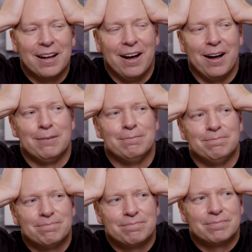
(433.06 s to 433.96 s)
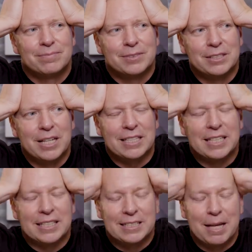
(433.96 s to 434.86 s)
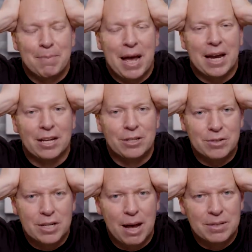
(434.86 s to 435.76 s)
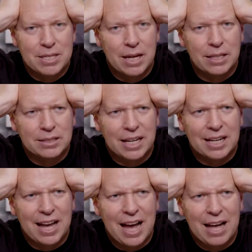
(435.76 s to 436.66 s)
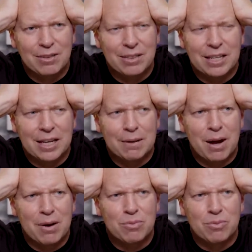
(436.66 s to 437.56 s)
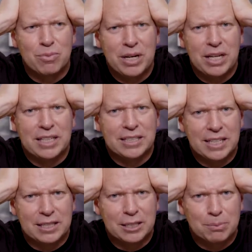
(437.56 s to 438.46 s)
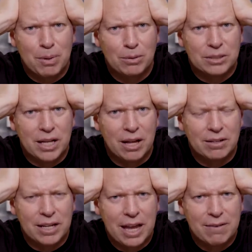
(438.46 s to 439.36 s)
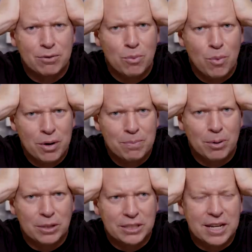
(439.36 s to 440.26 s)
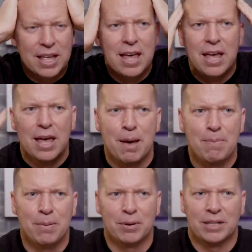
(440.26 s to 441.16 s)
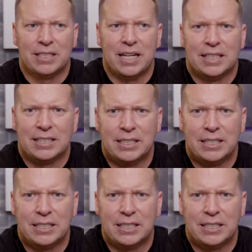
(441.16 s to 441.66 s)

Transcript: um, you got to take a step back and use common sense. Like, I don't think anybody really sent this post out. It came from one person, and people are going to take it